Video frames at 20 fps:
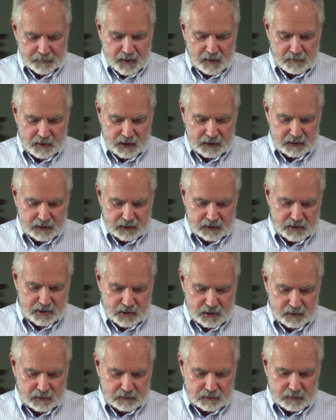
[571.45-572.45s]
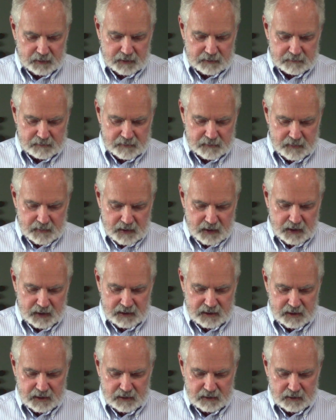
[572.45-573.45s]
"My little children, I
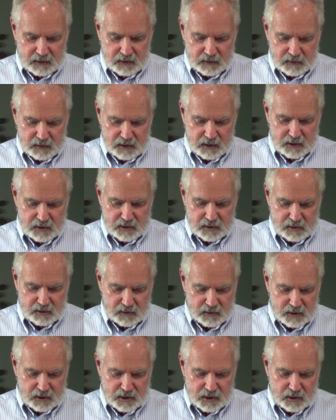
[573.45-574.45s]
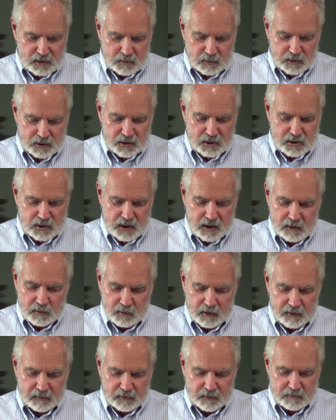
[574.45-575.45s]
tell you this so that you will stay
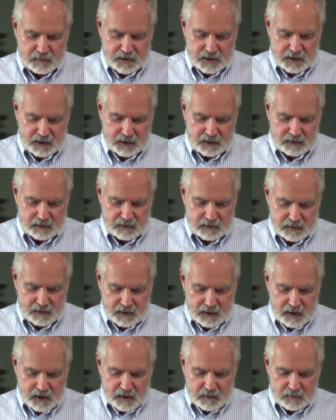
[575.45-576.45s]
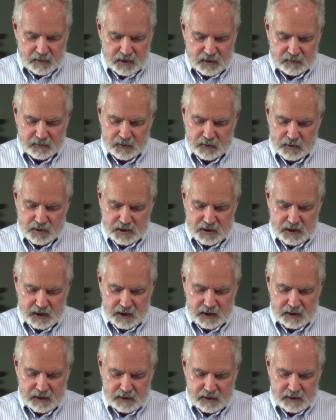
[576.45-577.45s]
away from sin. But if you
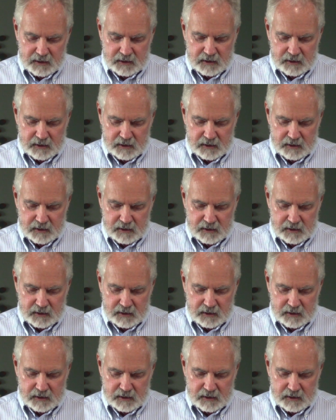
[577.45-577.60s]
sin,